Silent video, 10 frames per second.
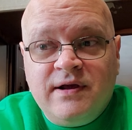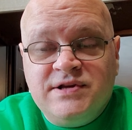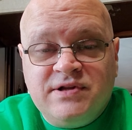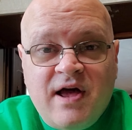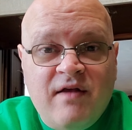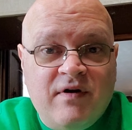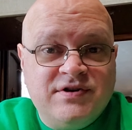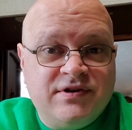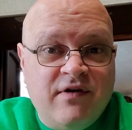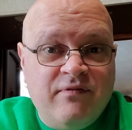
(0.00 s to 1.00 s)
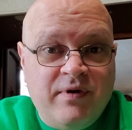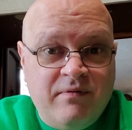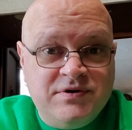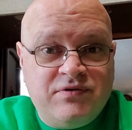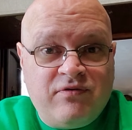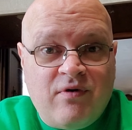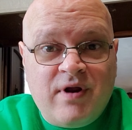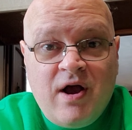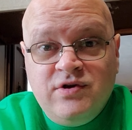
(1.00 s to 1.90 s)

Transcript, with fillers: I guess a lot of our stuff when it was thrown out